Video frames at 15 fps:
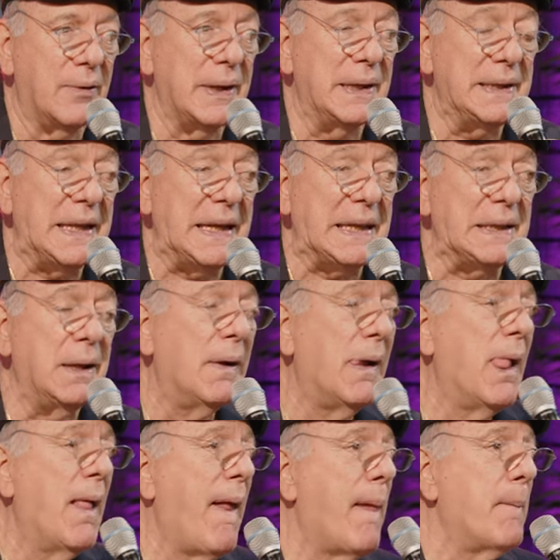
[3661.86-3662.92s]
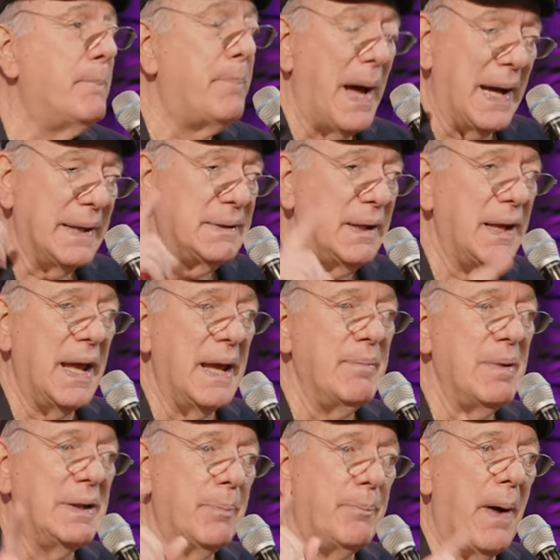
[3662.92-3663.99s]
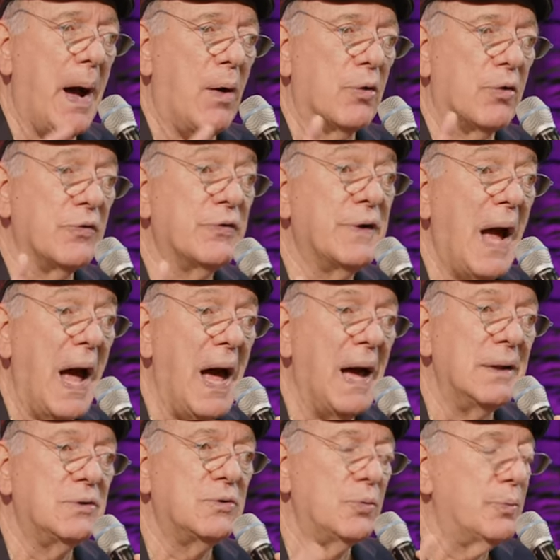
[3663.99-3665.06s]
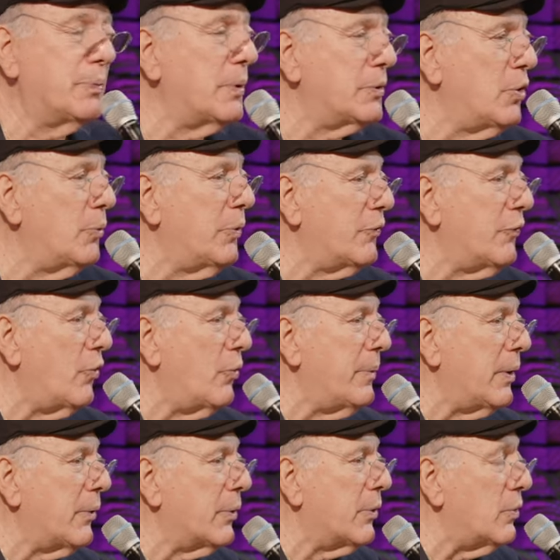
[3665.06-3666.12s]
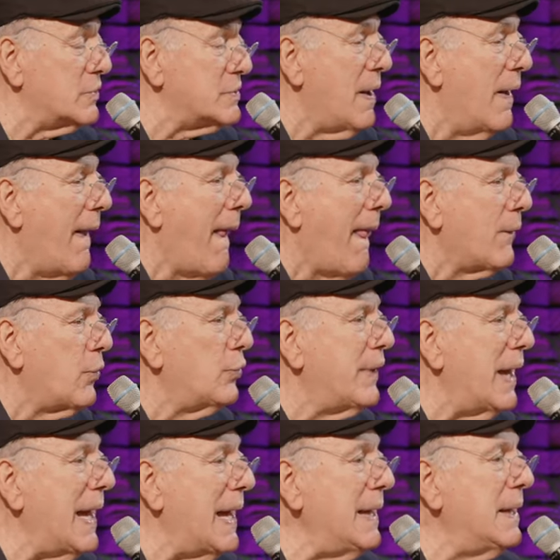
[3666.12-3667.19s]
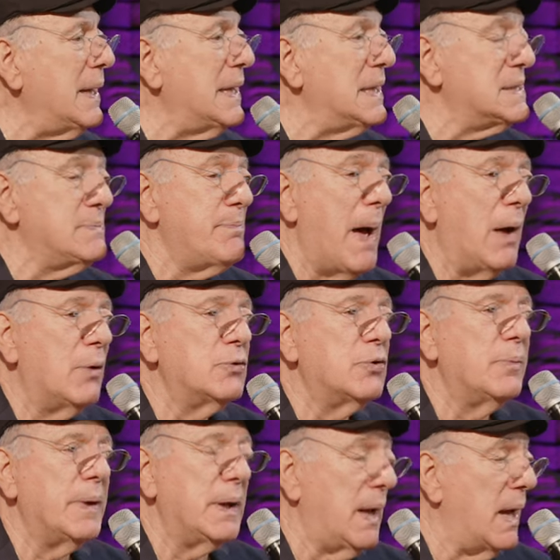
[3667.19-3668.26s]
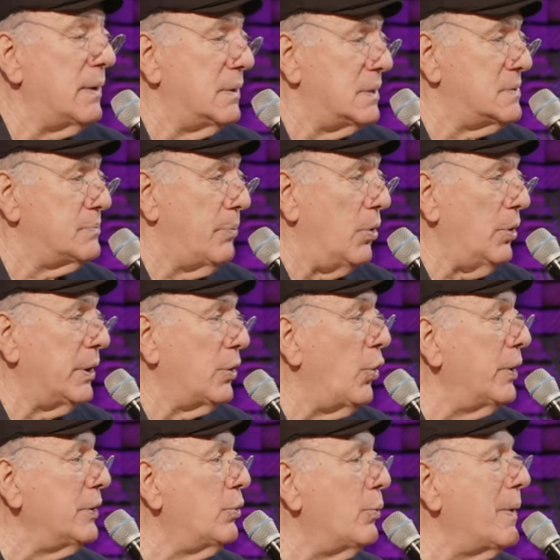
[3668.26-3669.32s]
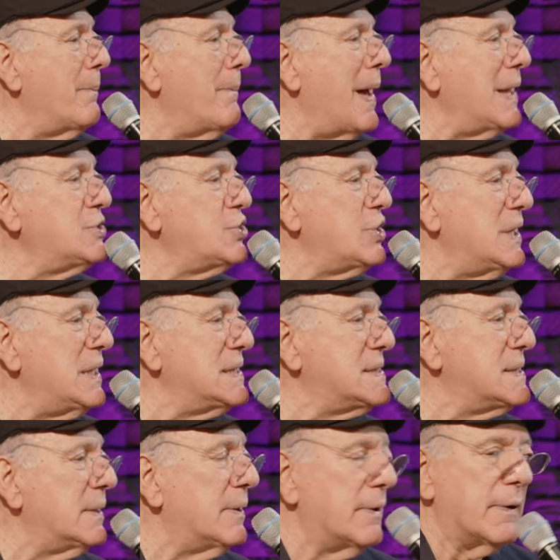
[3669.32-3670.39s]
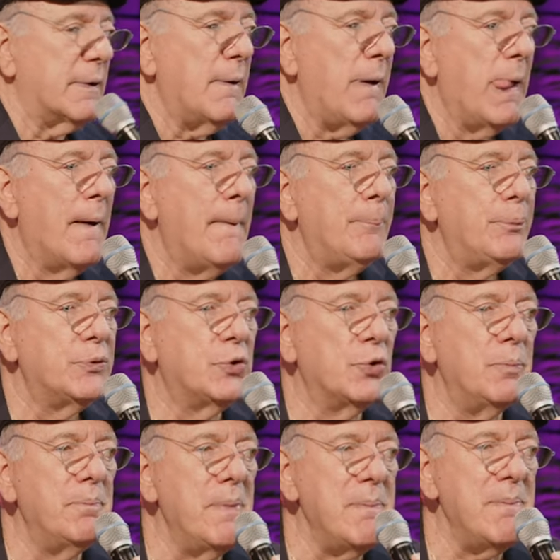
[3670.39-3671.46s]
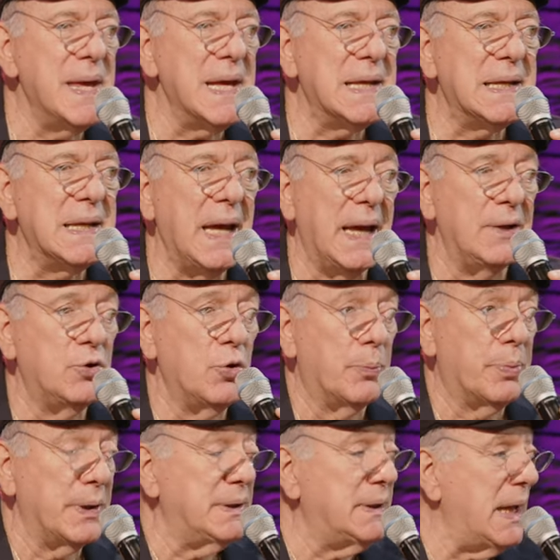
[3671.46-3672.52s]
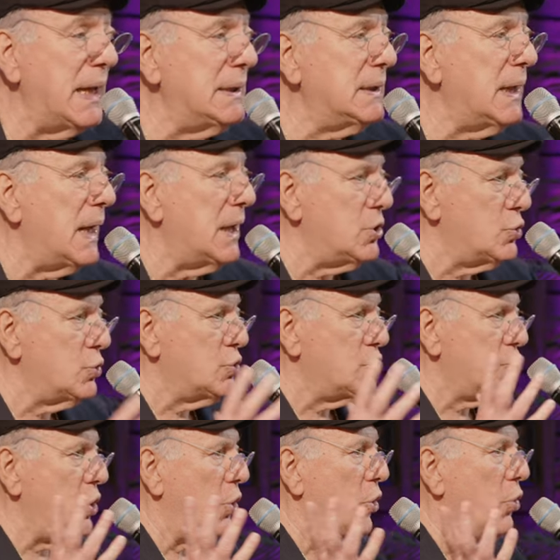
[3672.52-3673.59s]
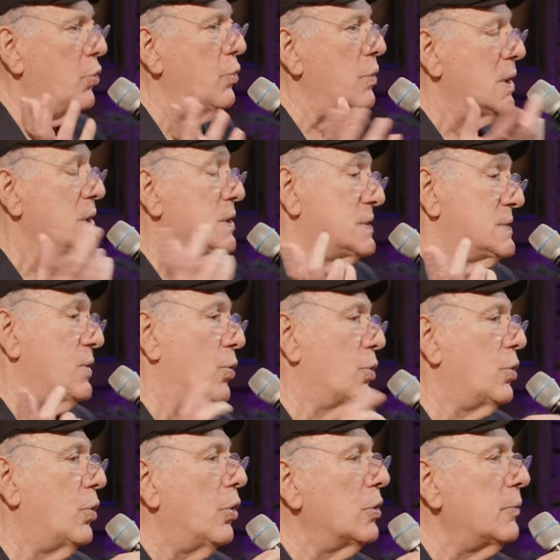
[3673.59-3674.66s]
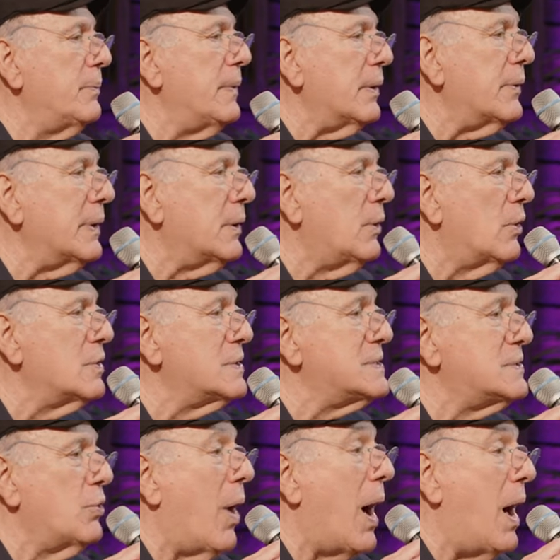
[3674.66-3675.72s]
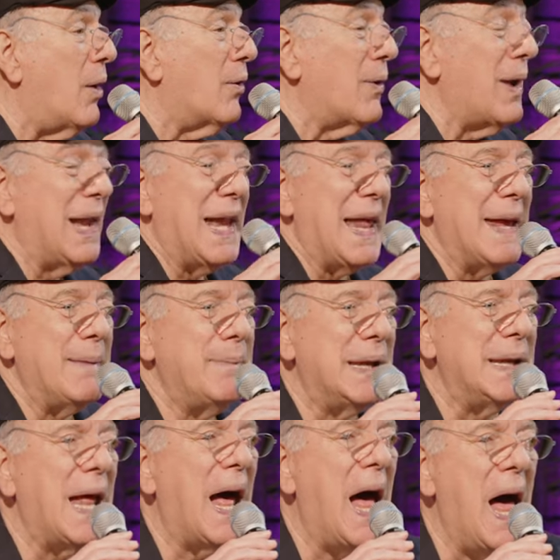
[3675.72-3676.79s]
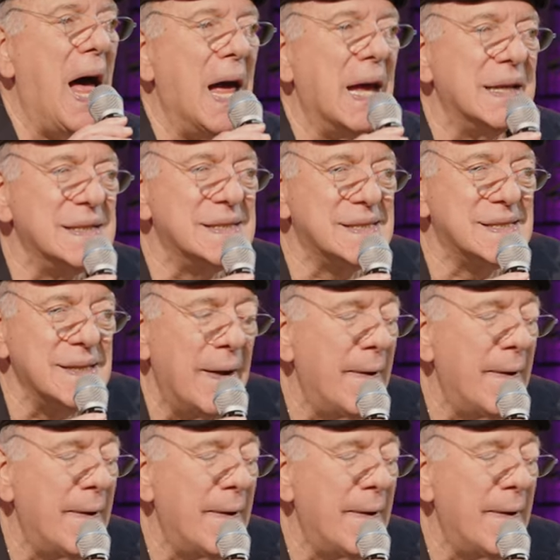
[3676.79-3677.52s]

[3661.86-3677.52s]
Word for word: indeed, by the name and the power of God to perform miracles. Today is bound to be, and it's going to be much easier to mimic and to pretend and to show so-called miracles to our layman eyes.